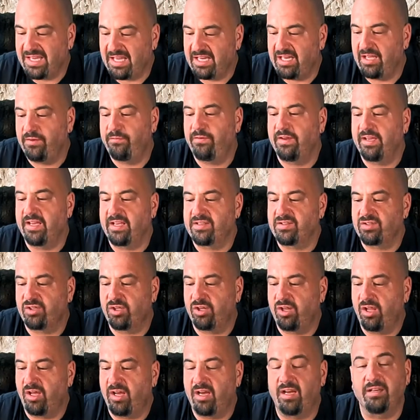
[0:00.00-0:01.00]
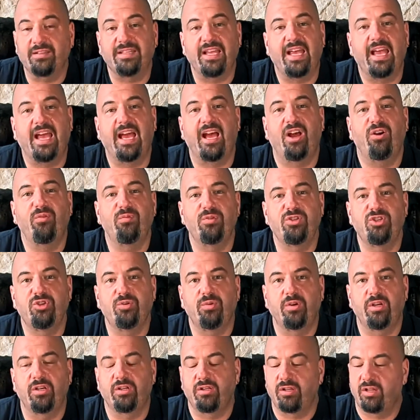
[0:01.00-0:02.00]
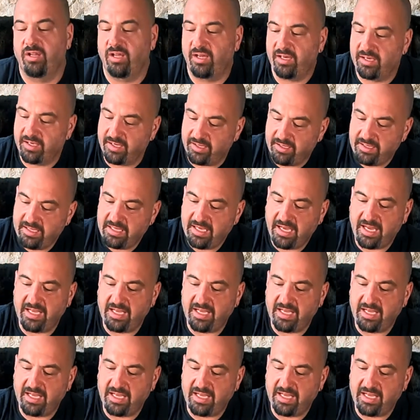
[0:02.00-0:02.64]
And if it gets clogged, how would you unclog it?